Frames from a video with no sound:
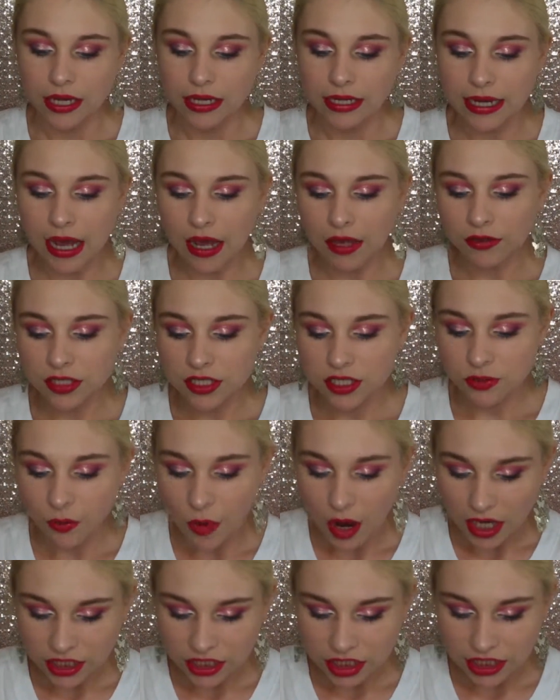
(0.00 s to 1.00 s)
Now, the
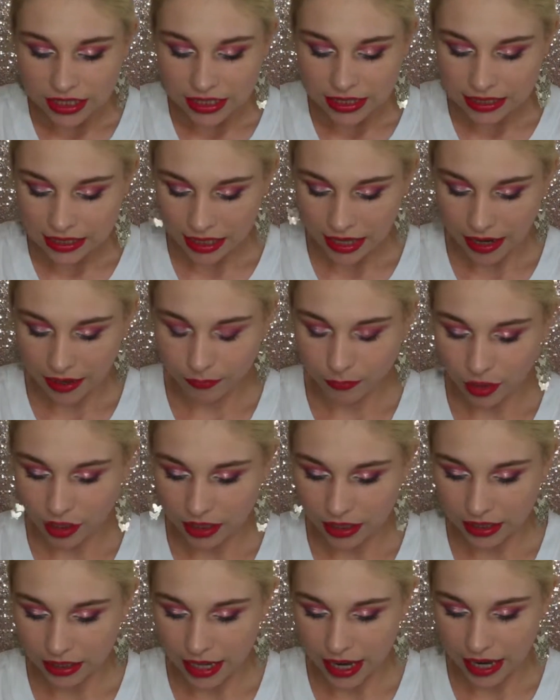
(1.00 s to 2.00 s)
swatches that I'm
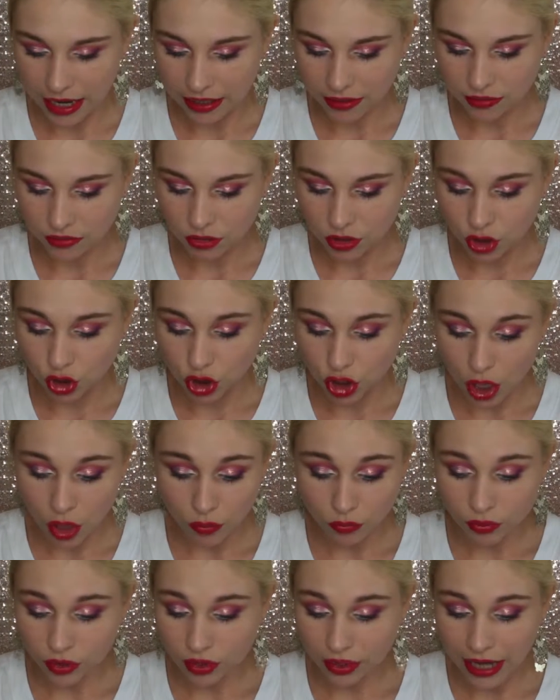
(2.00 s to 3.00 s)
looking at
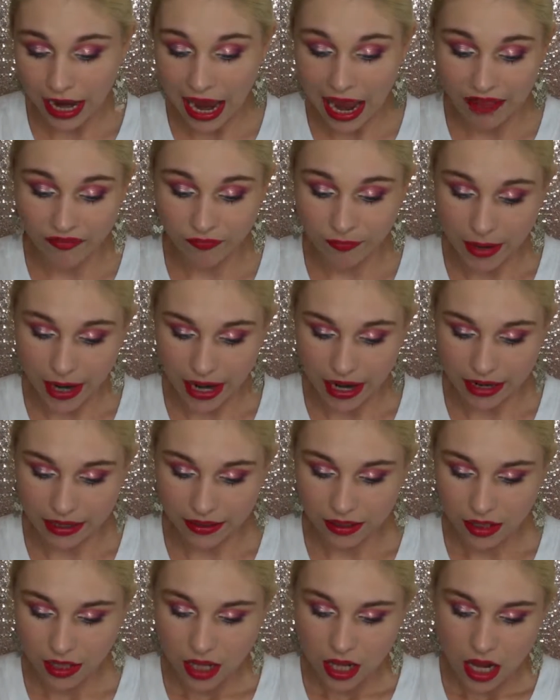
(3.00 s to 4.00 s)
don't look half bad.